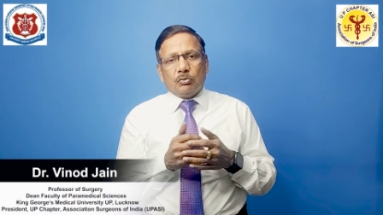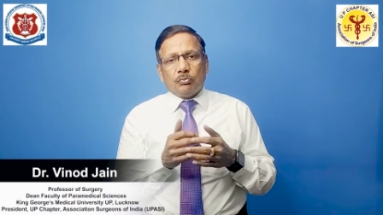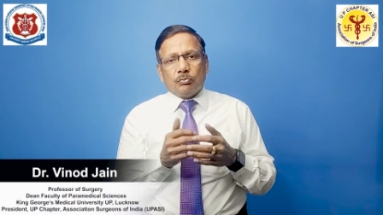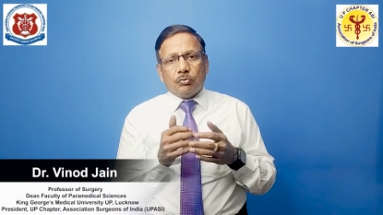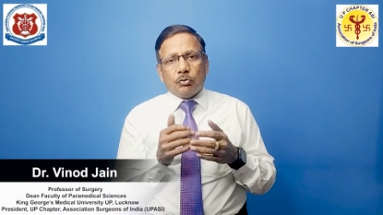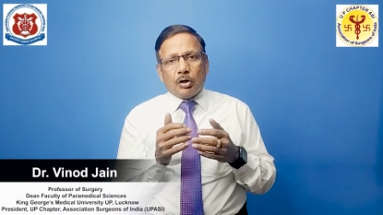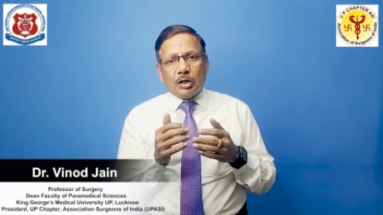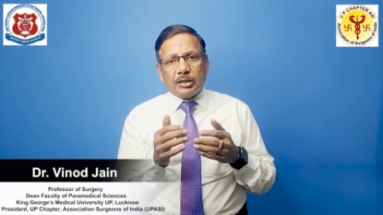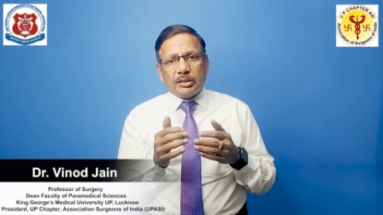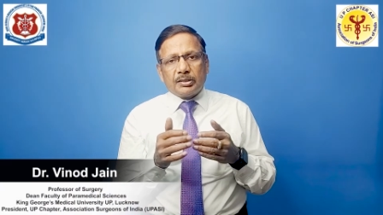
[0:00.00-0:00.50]

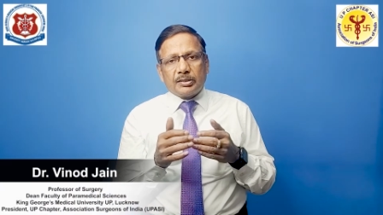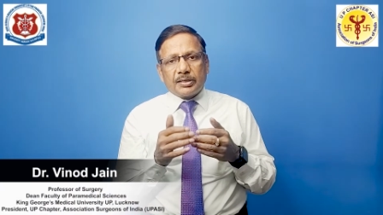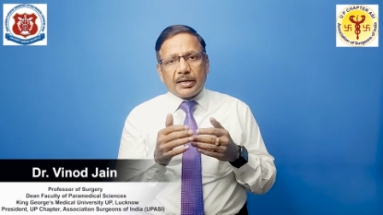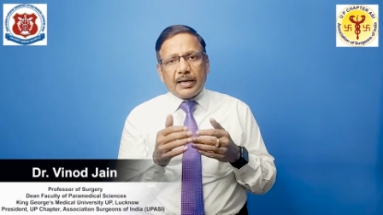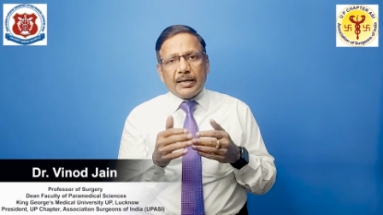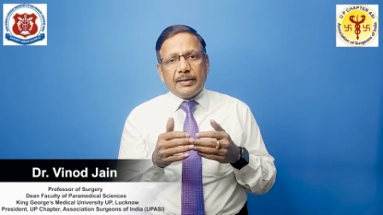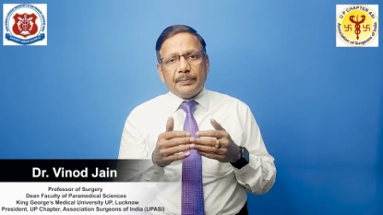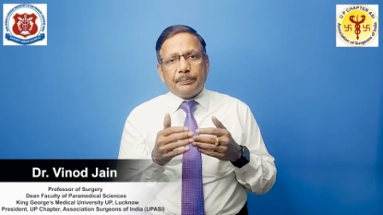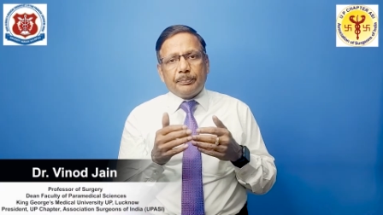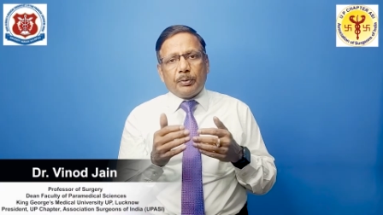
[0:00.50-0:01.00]
what
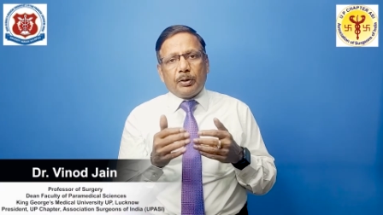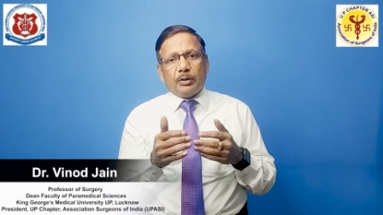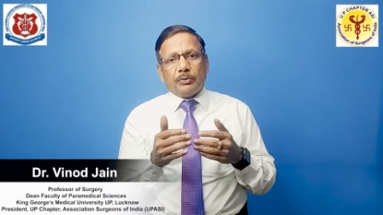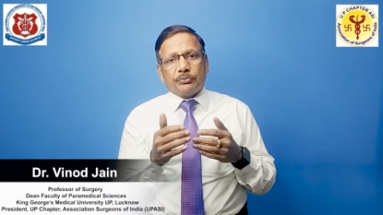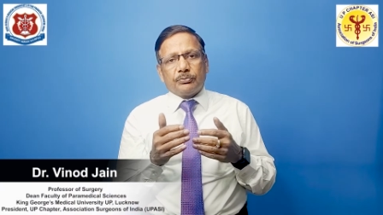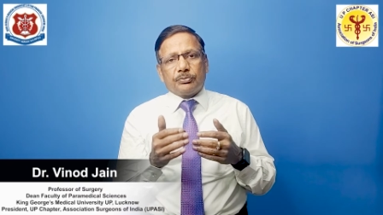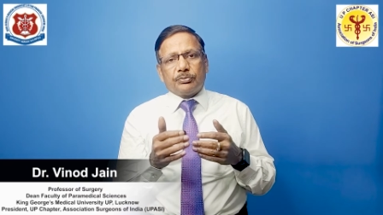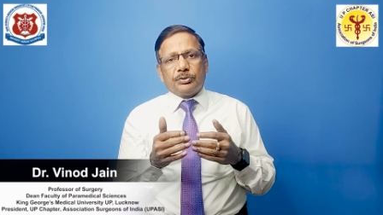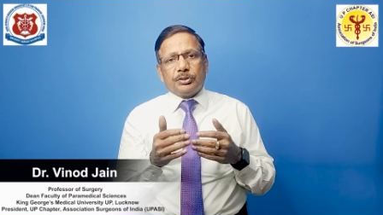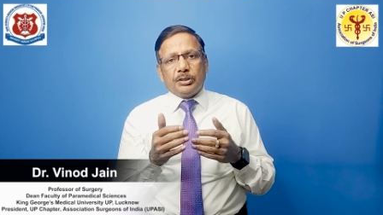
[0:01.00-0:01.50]
type of
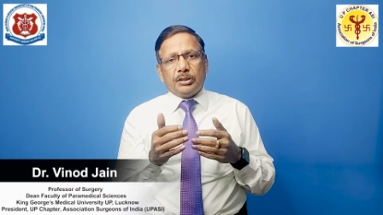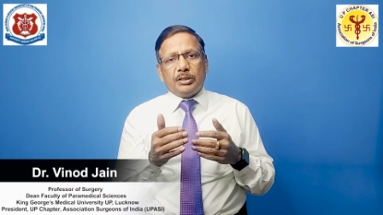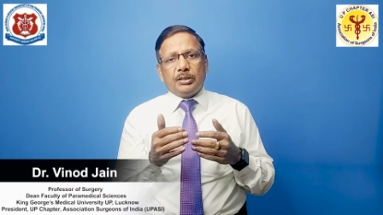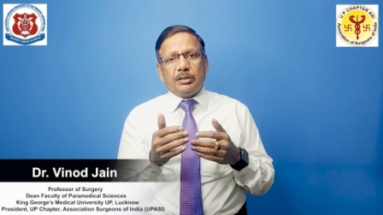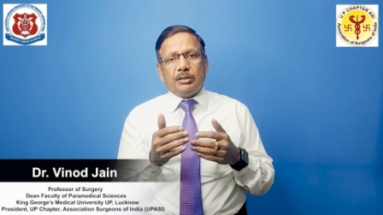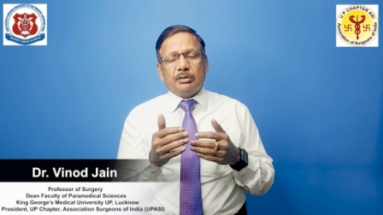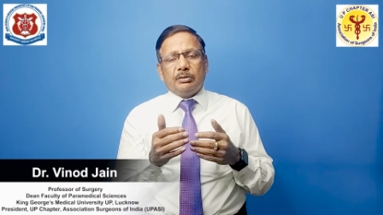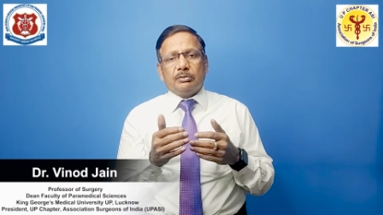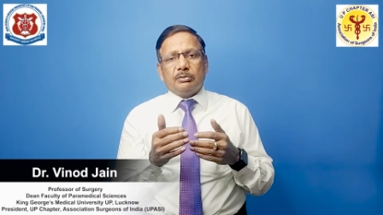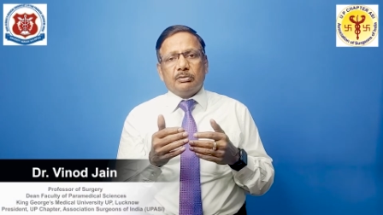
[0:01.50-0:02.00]

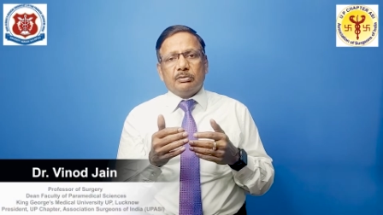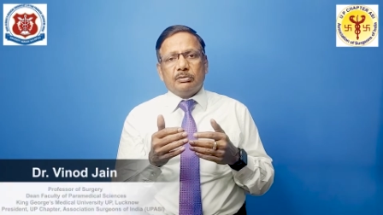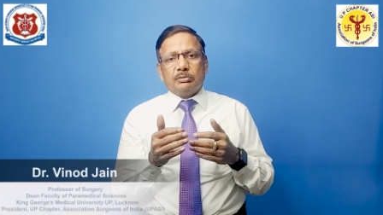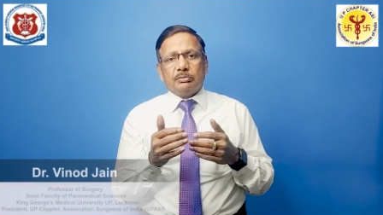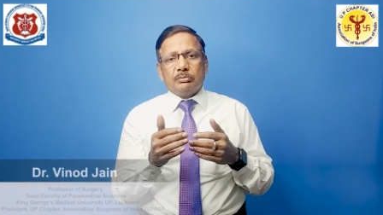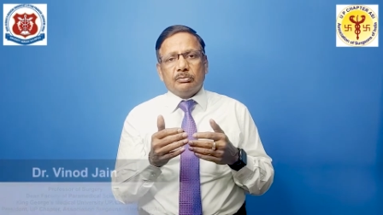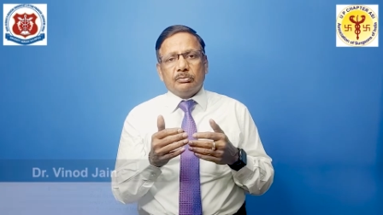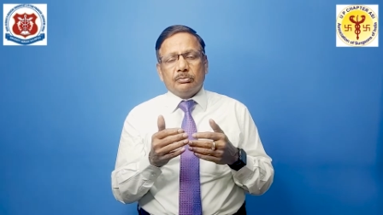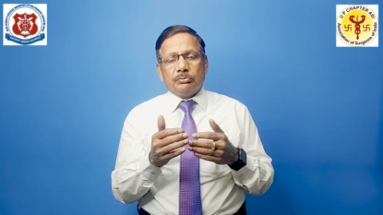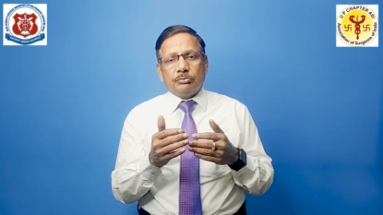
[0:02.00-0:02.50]
sea
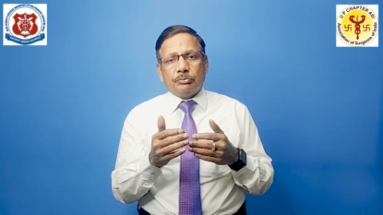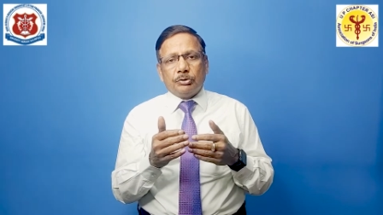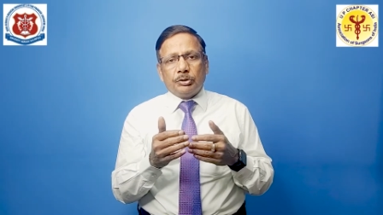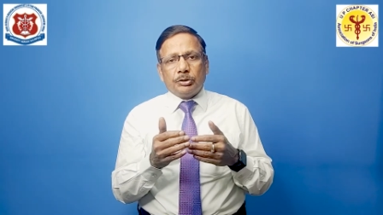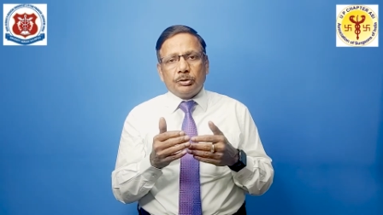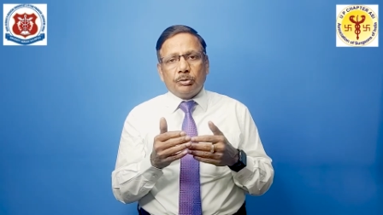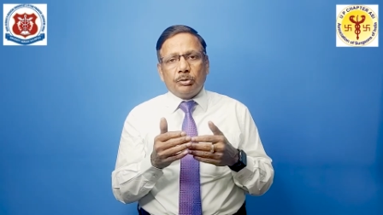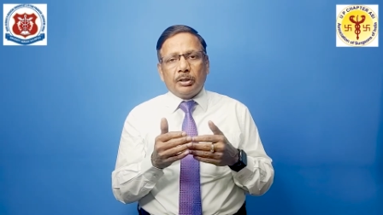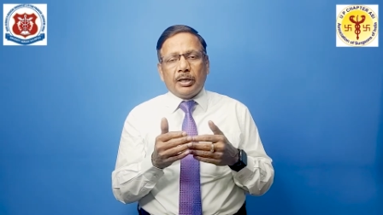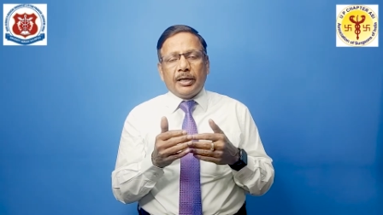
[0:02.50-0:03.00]
would
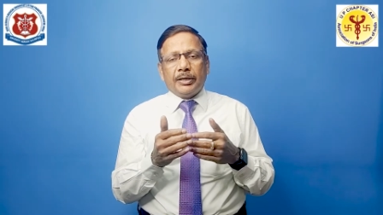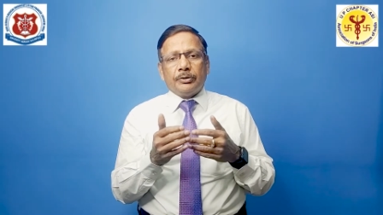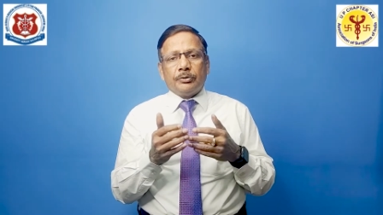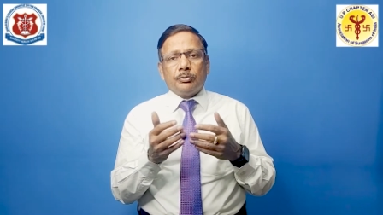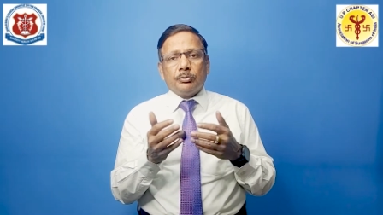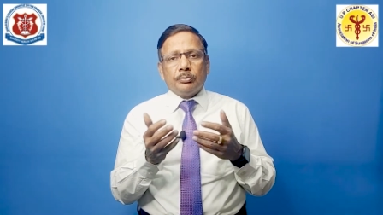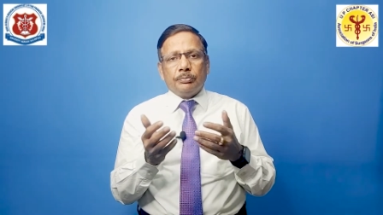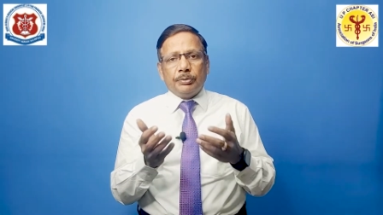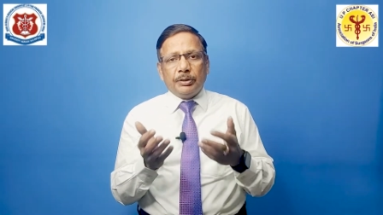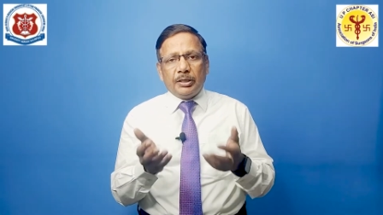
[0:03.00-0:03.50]
you like
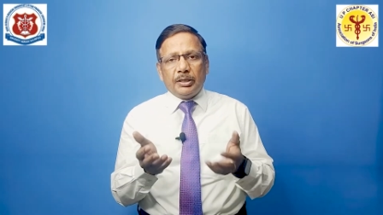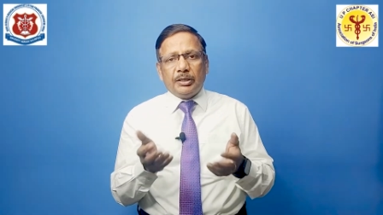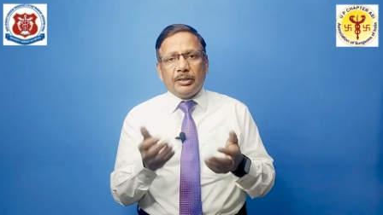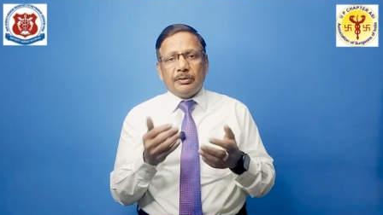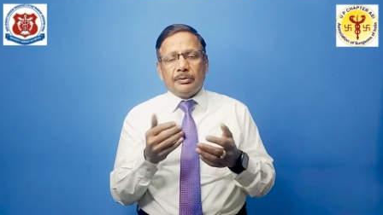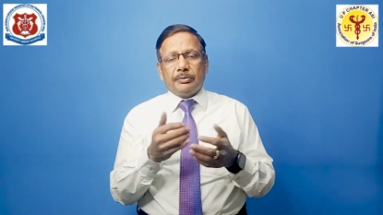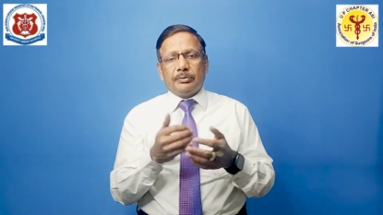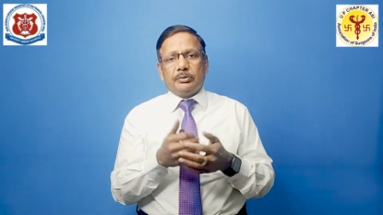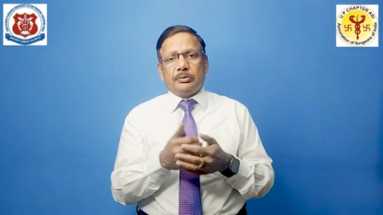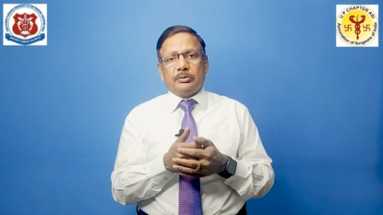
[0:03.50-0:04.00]
to
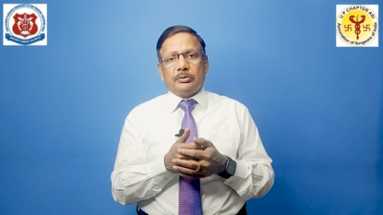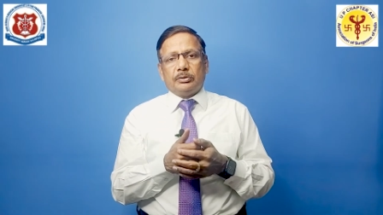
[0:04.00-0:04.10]
be?